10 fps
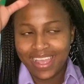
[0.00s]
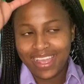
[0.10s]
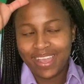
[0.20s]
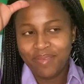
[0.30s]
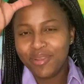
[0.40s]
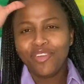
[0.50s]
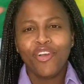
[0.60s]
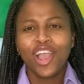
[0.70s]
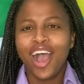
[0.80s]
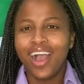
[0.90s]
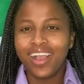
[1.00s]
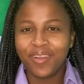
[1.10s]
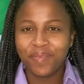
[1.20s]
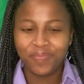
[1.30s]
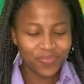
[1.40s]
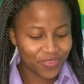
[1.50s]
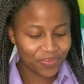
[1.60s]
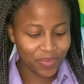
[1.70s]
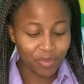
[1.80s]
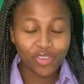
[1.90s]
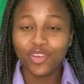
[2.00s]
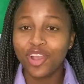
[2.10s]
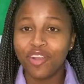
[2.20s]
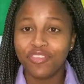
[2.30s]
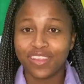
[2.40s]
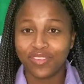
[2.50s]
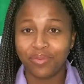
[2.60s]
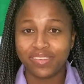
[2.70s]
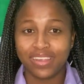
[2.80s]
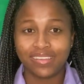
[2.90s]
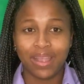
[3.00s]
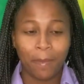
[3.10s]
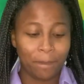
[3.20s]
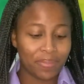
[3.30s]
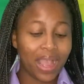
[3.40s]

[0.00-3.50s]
Me too young for so much things happen.